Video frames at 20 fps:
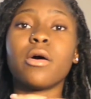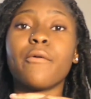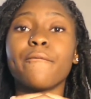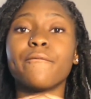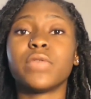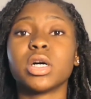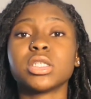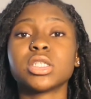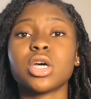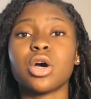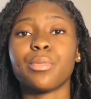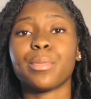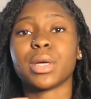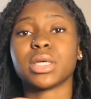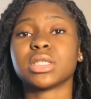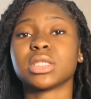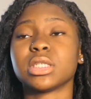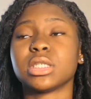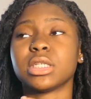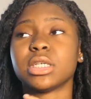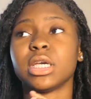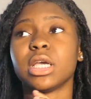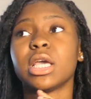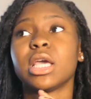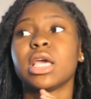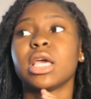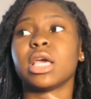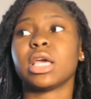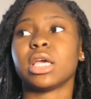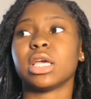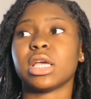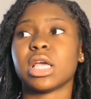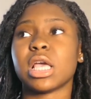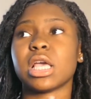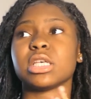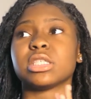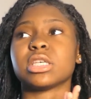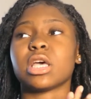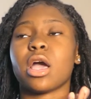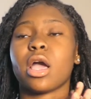Vito personally
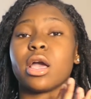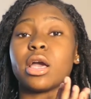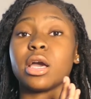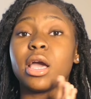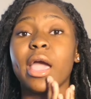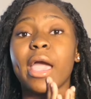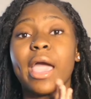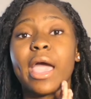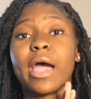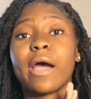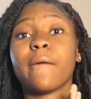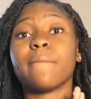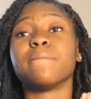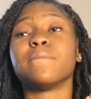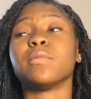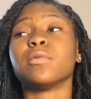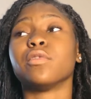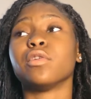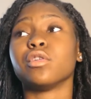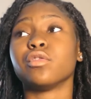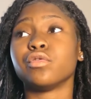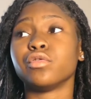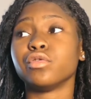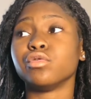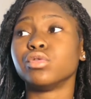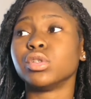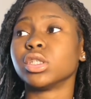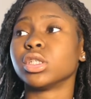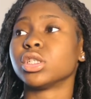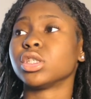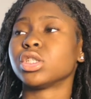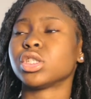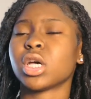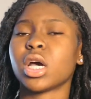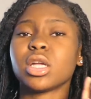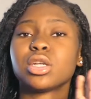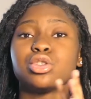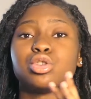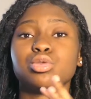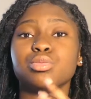is a good app if you're just
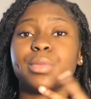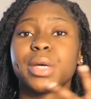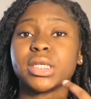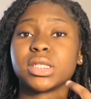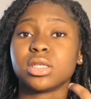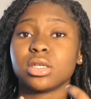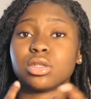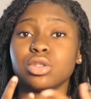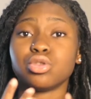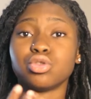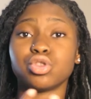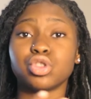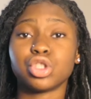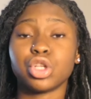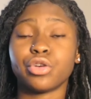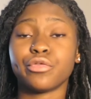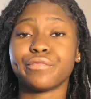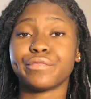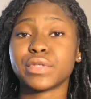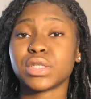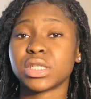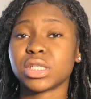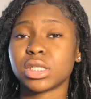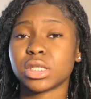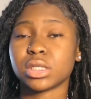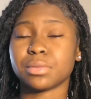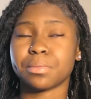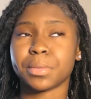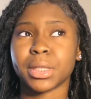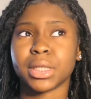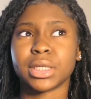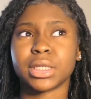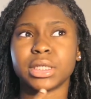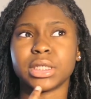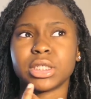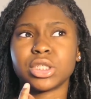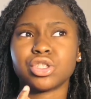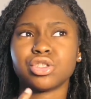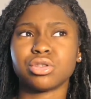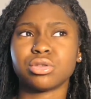trying to do basic little stuff such as
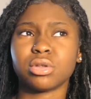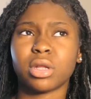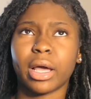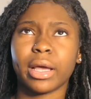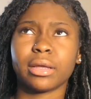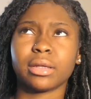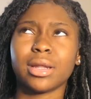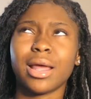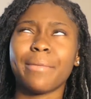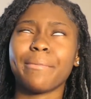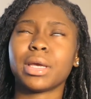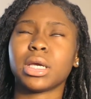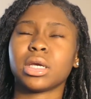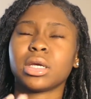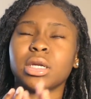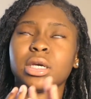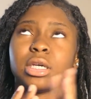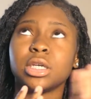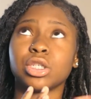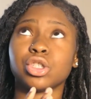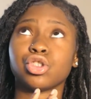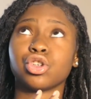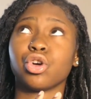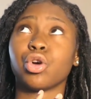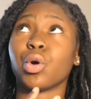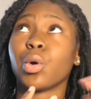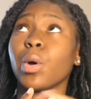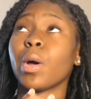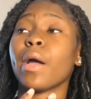making not making an intro,